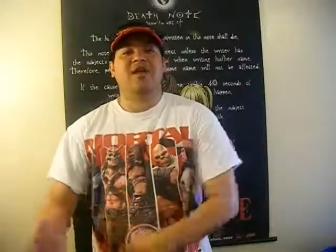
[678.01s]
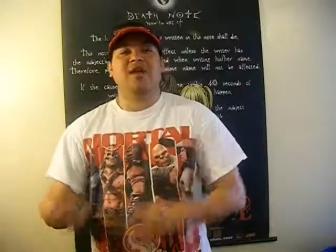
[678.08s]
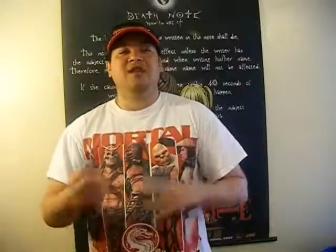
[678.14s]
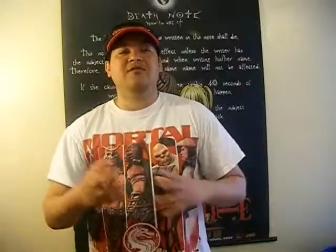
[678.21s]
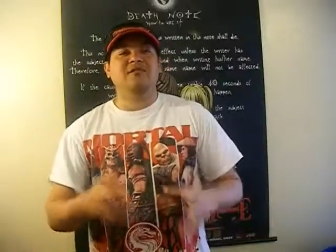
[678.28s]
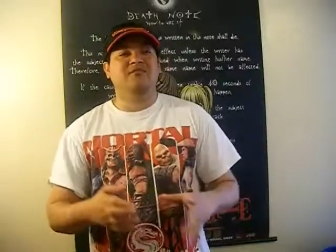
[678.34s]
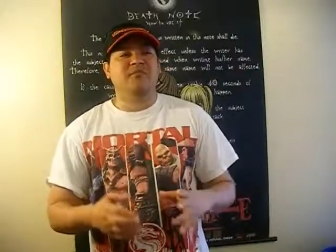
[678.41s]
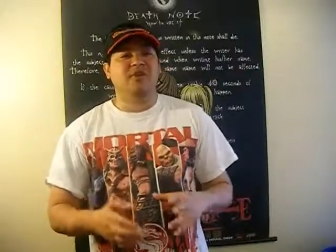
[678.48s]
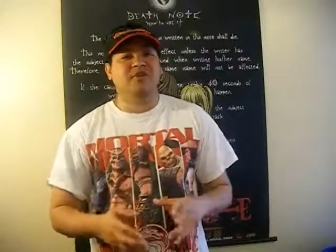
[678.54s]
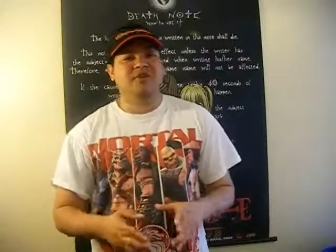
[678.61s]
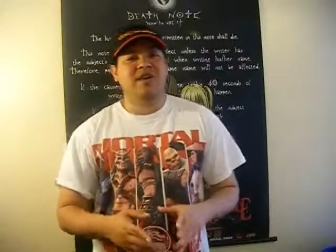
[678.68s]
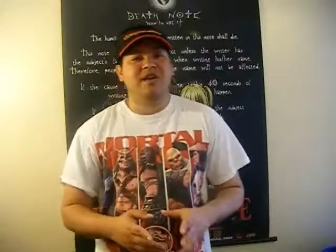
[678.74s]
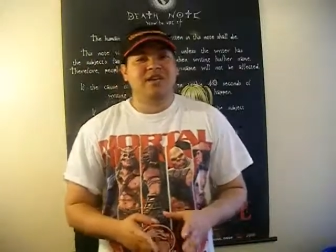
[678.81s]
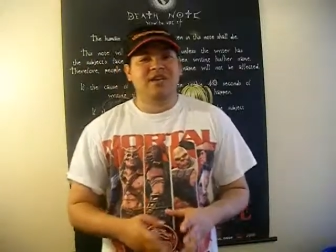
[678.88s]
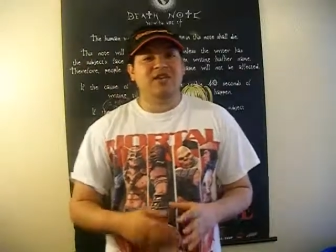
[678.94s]
In the
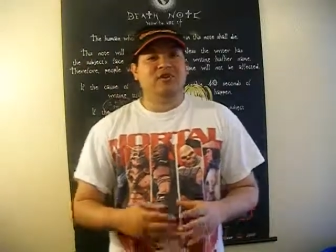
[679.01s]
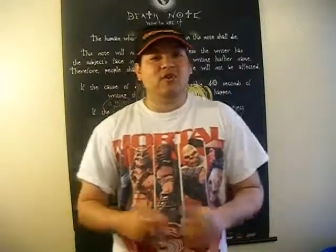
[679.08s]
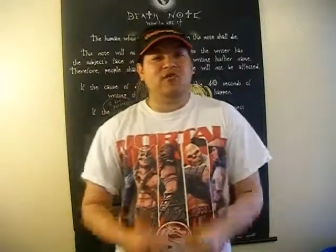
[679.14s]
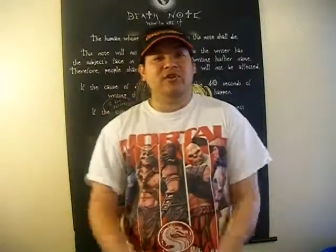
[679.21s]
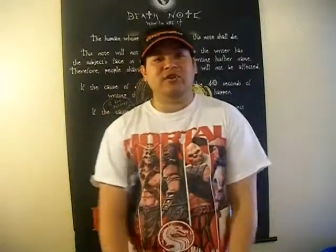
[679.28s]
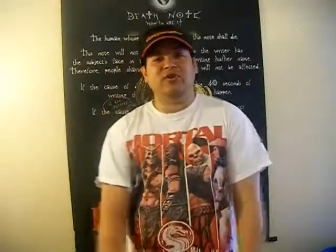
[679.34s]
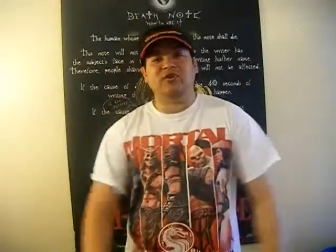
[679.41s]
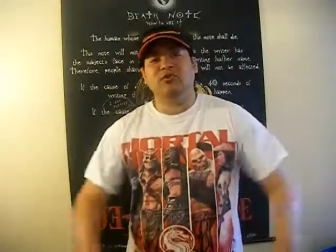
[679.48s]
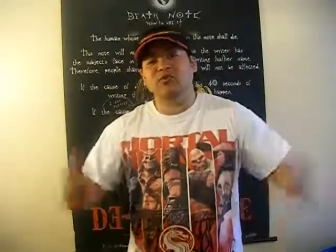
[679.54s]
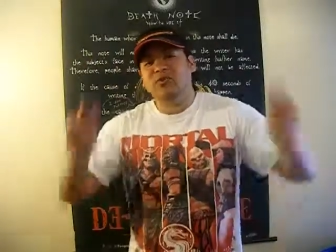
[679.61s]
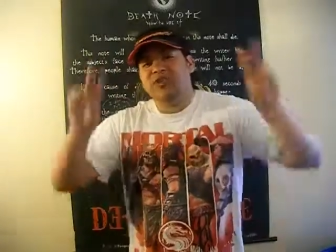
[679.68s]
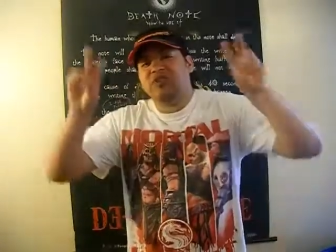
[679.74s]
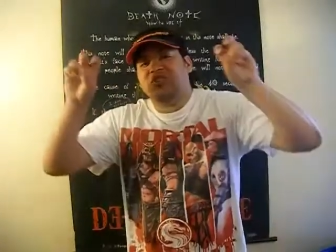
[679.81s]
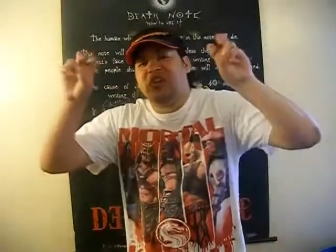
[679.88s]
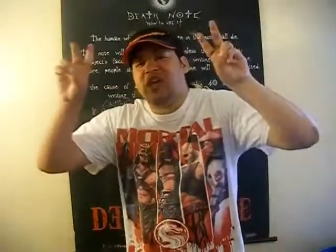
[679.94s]
book, he's going
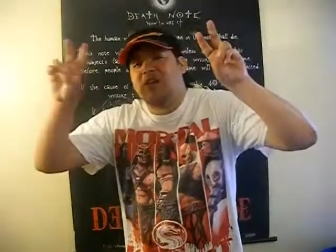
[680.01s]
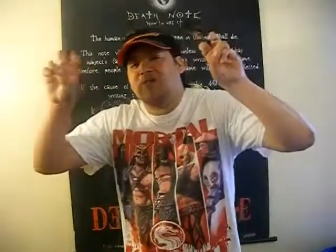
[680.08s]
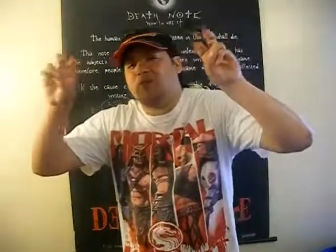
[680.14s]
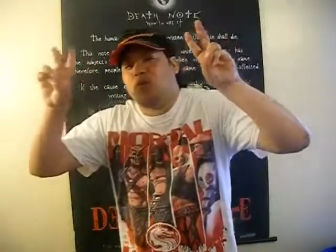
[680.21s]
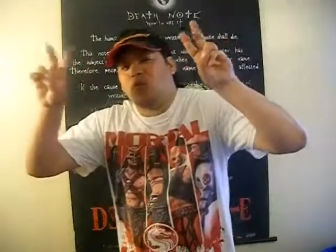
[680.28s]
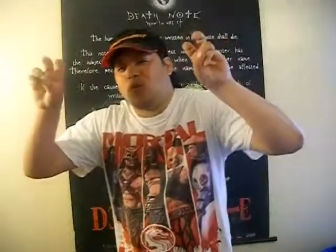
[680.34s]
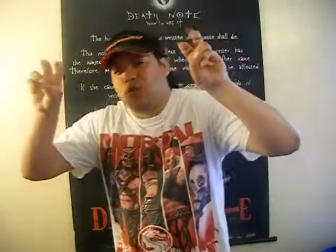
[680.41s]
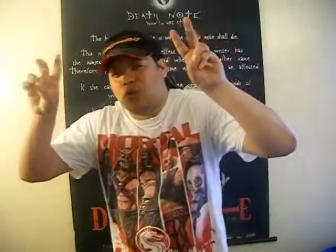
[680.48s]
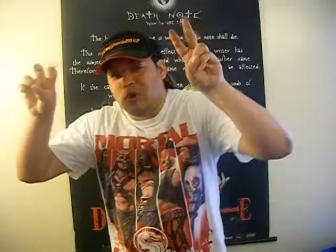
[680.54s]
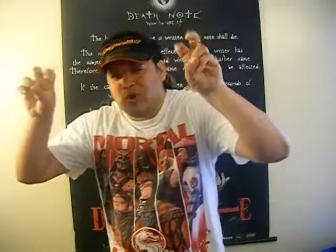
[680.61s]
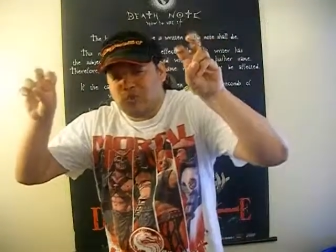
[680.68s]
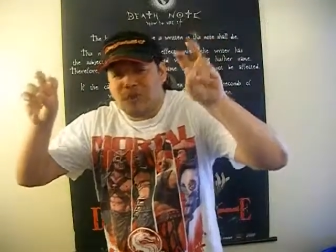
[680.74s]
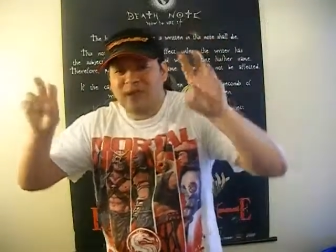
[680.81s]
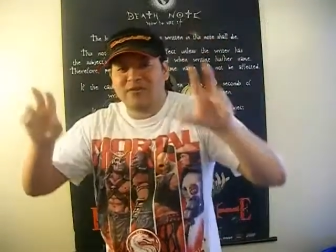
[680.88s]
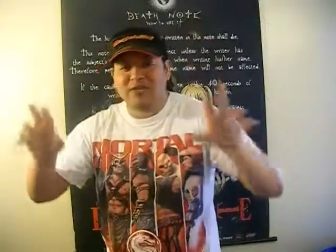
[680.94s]
to save the
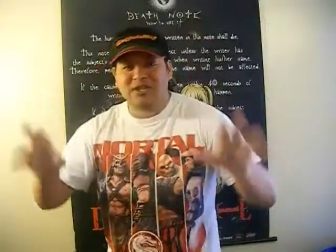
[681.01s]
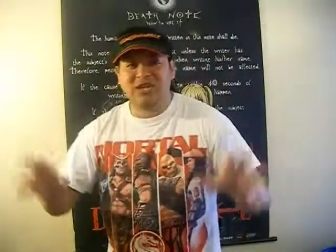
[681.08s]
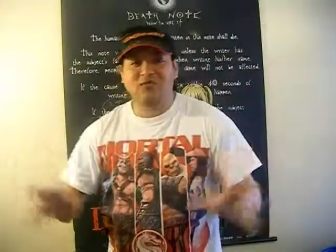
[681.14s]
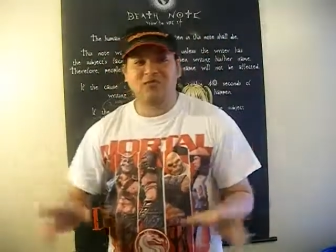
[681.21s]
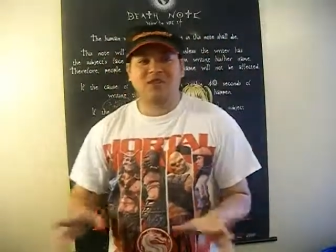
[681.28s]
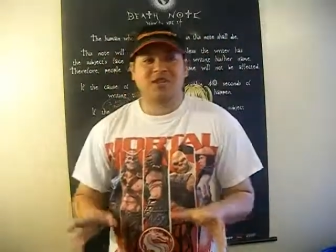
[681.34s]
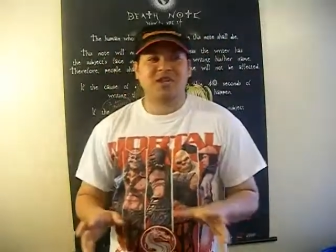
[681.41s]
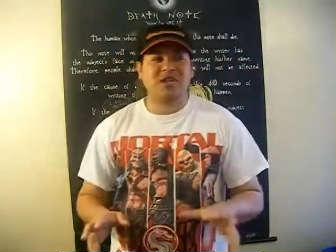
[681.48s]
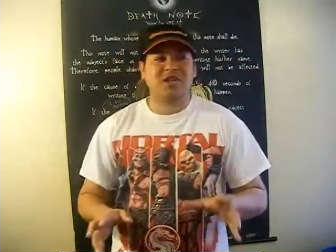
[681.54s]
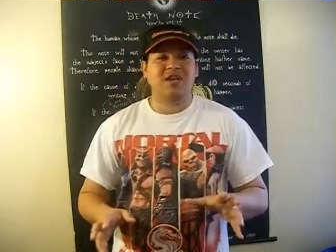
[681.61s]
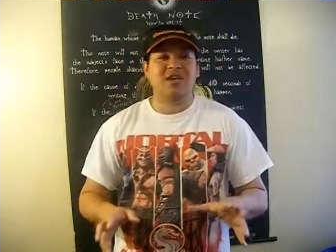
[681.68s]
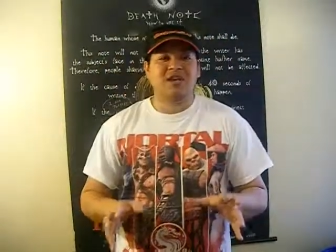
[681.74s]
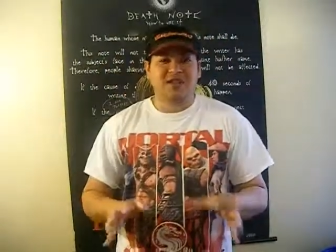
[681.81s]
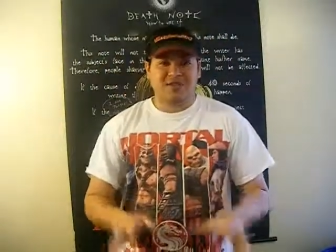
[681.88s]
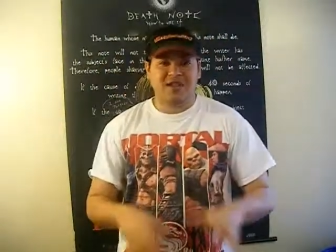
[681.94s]
world while
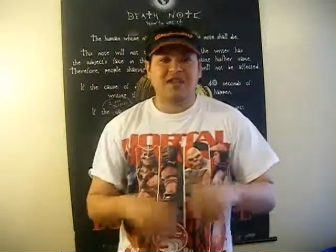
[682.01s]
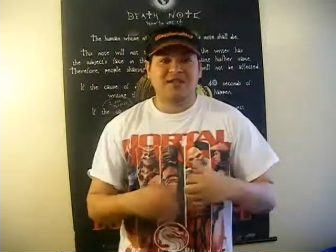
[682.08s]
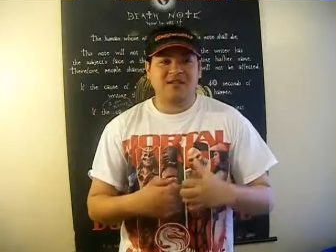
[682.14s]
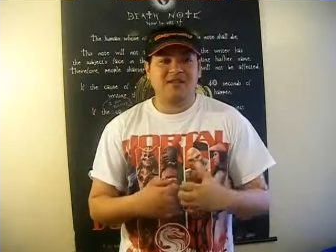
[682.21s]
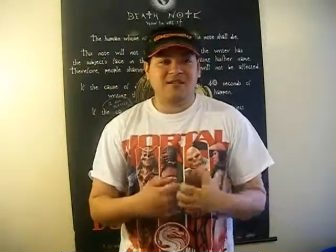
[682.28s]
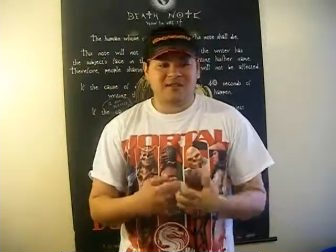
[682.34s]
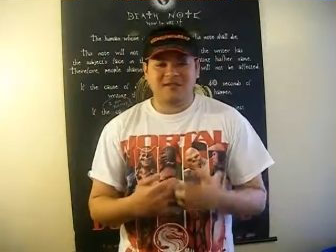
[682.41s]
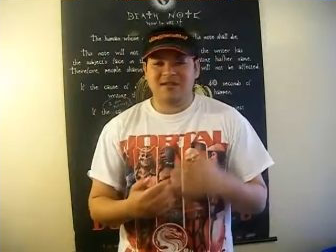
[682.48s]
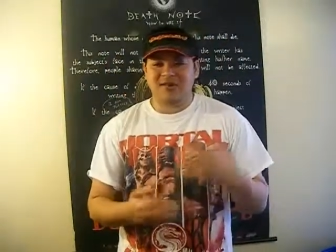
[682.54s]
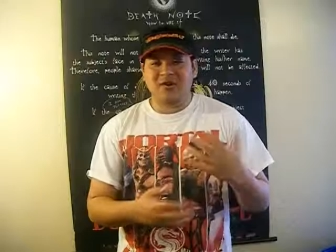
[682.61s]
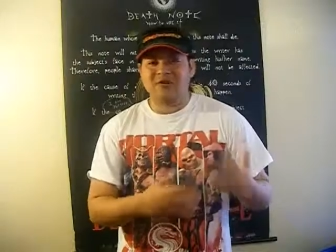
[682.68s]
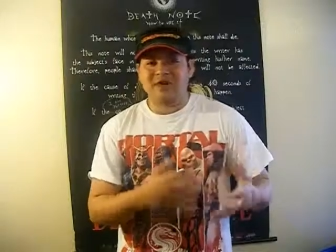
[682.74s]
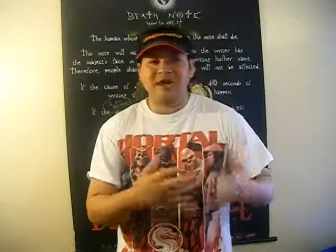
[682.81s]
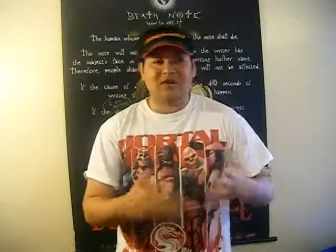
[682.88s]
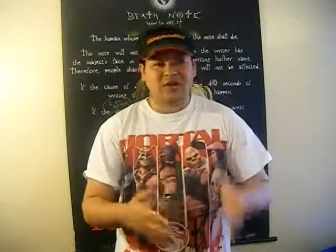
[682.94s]
secretly thinking, you
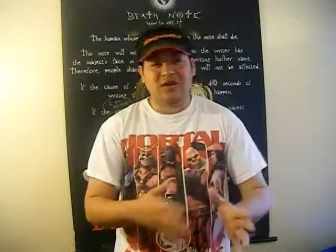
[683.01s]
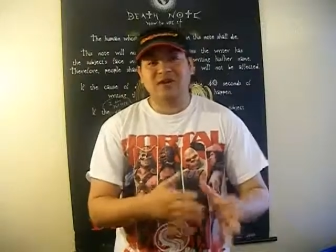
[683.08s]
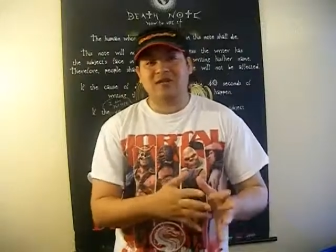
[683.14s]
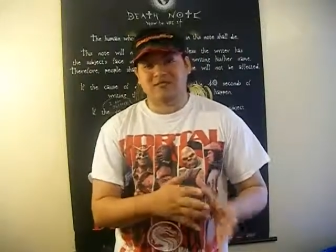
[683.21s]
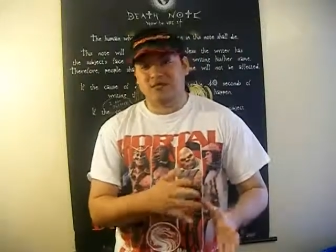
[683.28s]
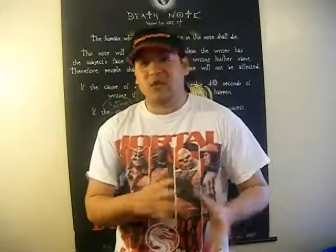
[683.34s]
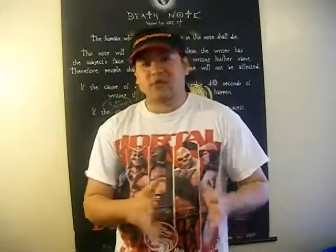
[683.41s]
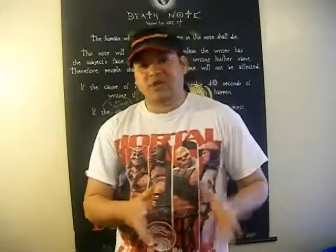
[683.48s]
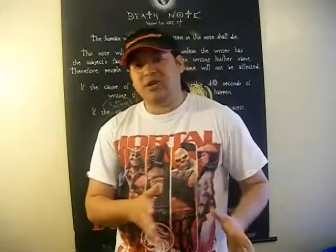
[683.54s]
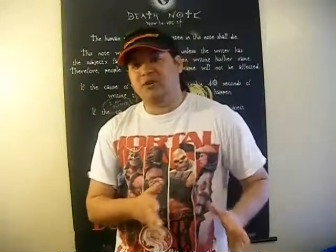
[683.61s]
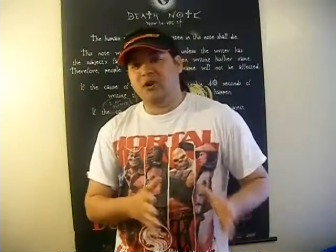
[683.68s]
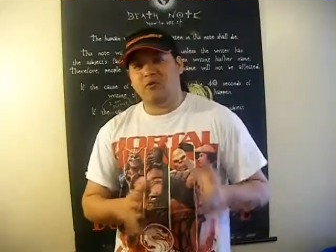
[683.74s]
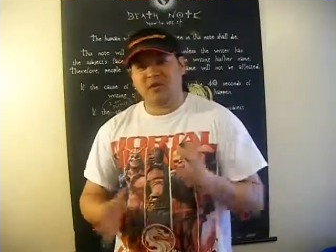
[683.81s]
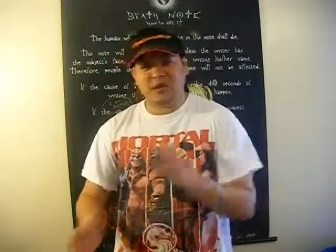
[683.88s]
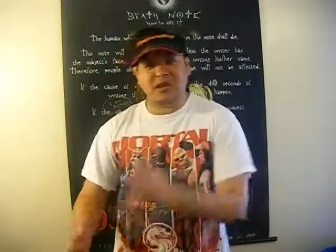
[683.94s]
know, that he's gonna mostly
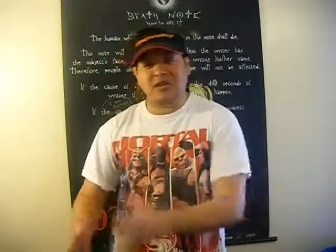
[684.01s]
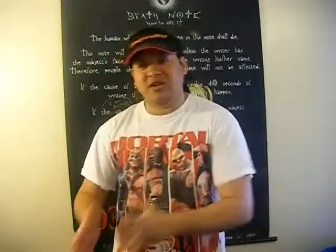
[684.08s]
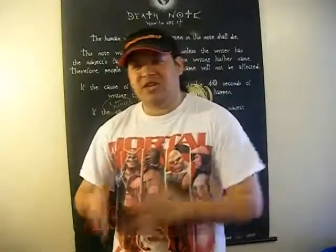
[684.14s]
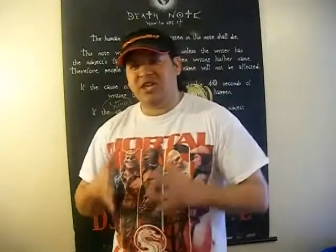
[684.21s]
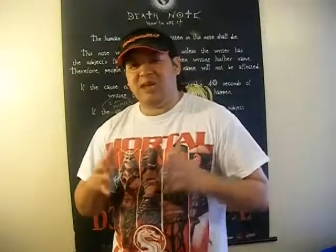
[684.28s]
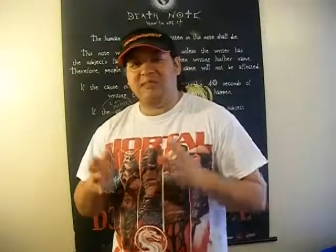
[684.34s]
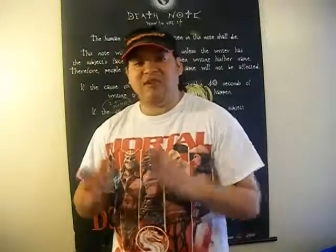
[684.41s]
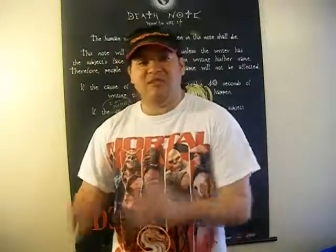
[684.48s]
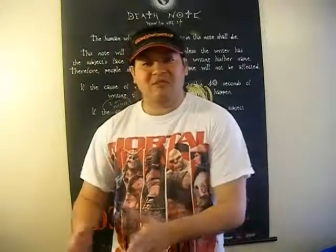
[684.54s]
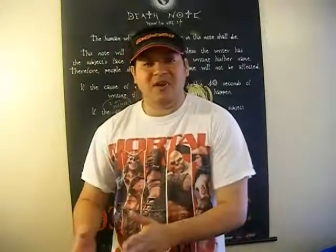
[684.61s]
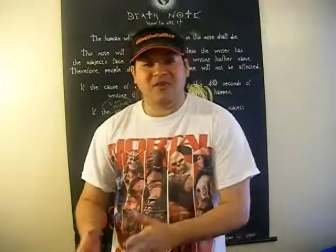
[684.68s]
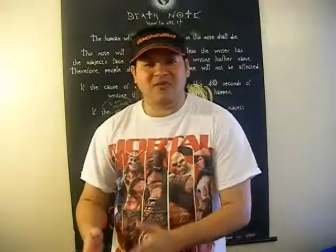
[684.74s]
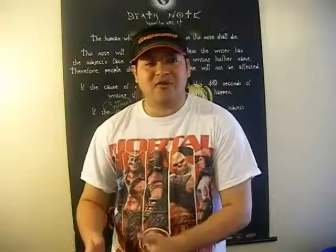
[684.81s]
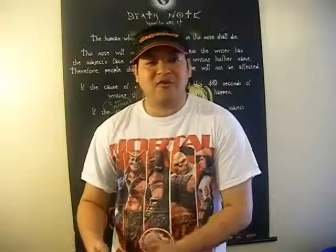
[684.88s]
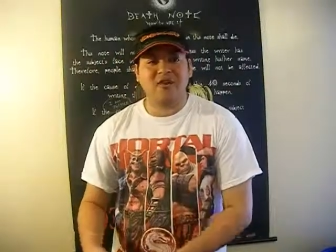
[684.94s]
go in it to save his
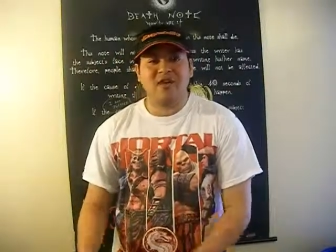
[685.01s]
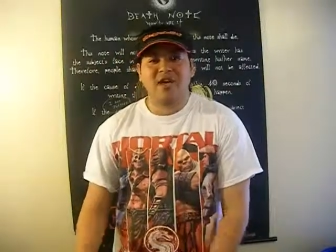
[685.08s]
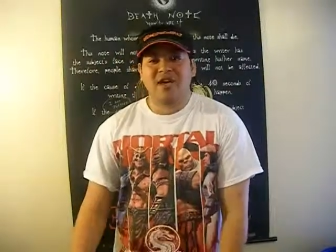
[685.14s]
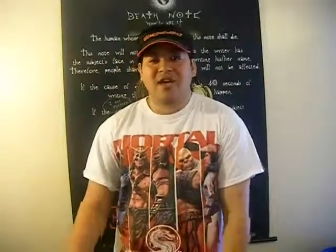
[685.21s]
mother.